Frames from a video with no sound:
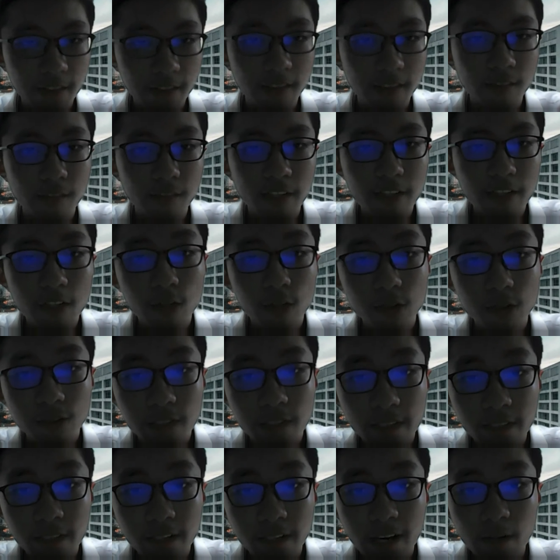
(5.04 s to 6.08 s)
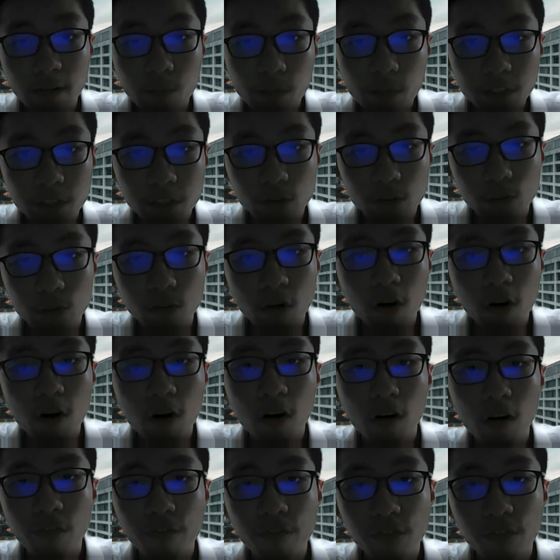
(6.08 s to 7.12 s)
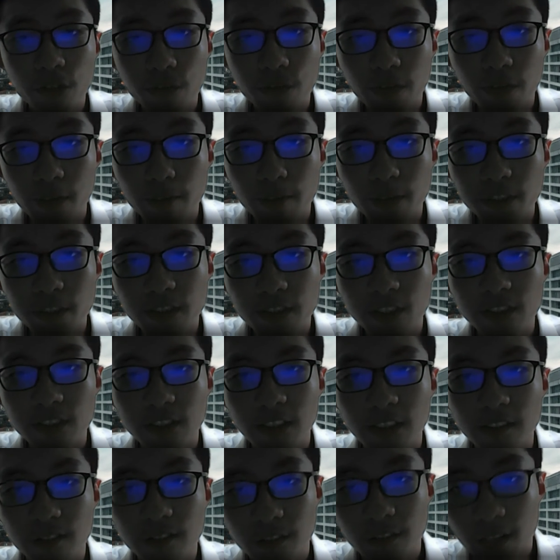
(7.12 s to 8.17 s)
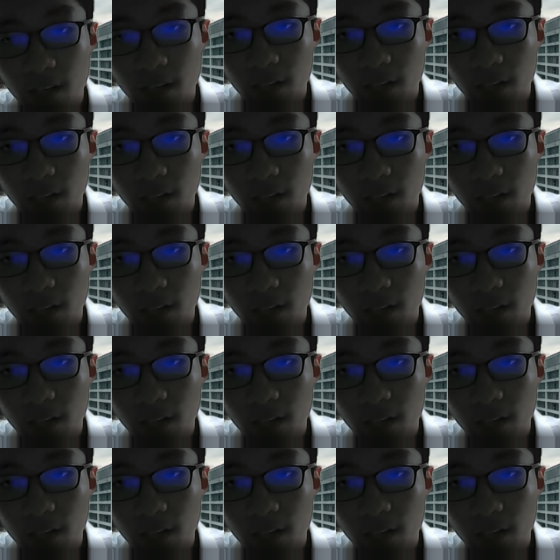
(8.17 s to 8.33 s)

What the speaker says: a very good day I wish to all of you and Mr. Santra.